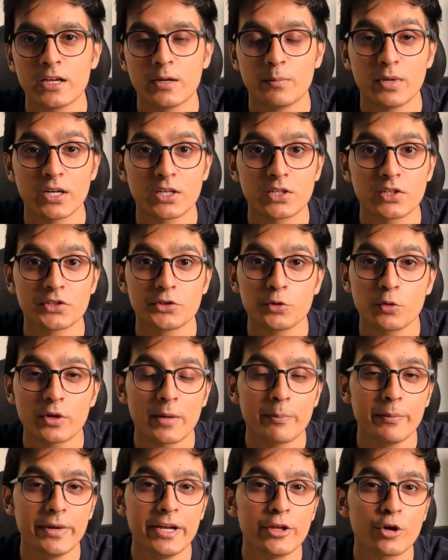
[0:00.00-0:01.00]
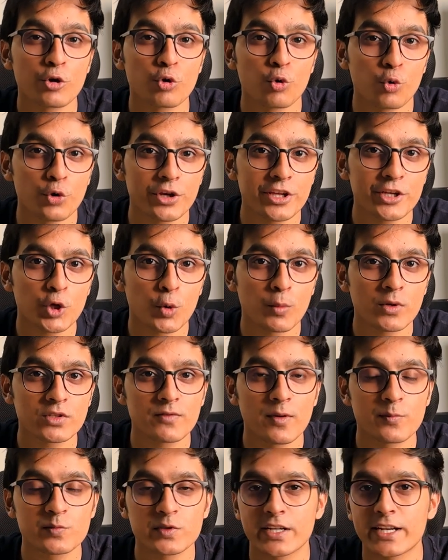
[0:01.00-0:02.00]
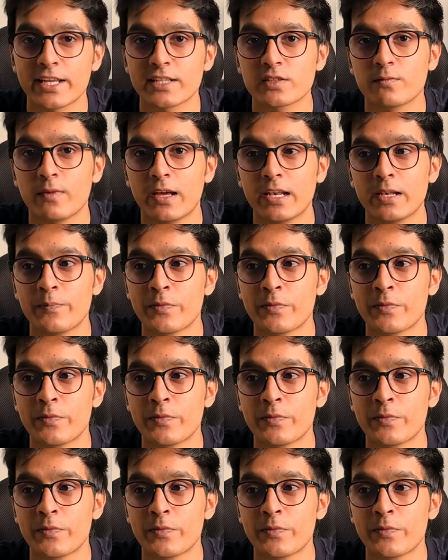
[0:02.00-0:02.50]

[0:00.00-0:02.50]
but you can build your own e-commerce website as well,